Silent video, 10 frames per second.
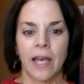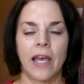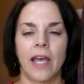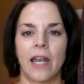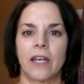
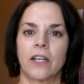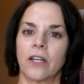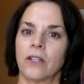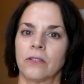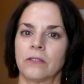And
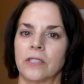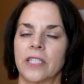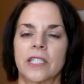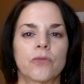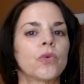
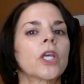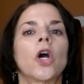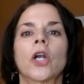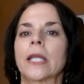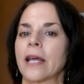it's really
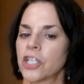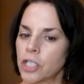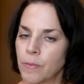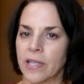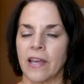hard to not
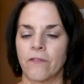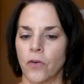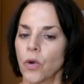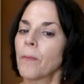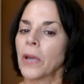just pick that
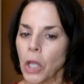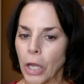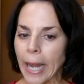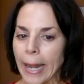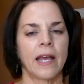phone up and look
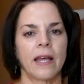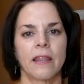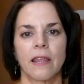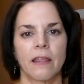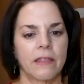at it.
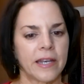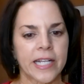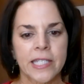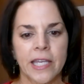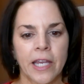The
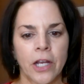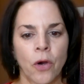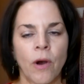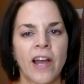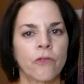next thing you
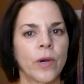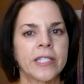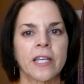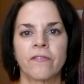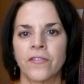know, I've
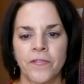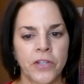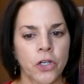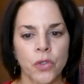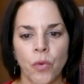wasted
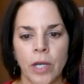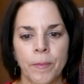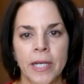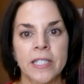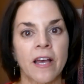15 or 20
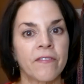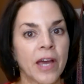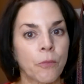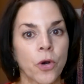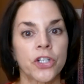minutes of
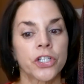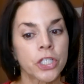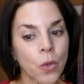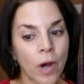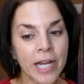that
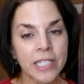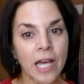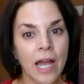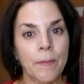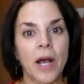precious quiet
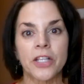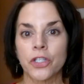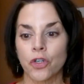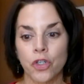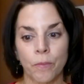time on
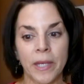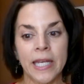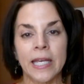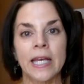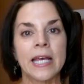social
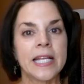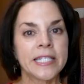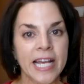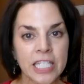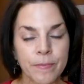media,
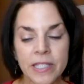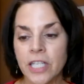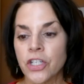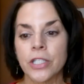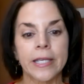text
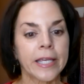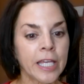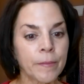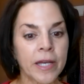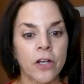messages,
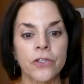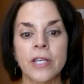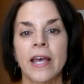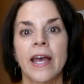emails,